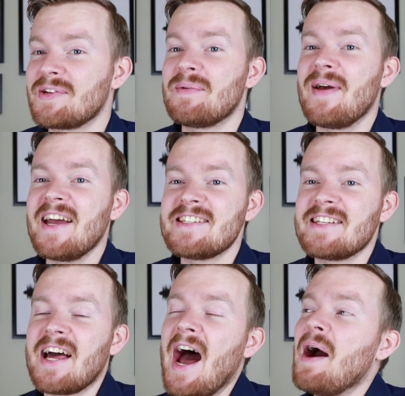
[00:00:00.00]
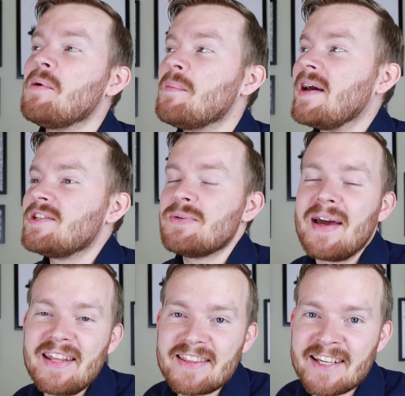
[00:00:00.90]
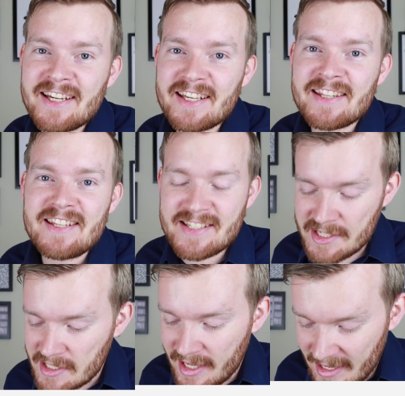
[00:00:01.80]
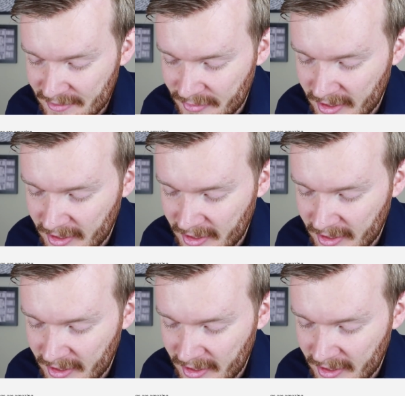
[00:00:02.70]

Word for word: are amazing. I will bet you anything. This is King of the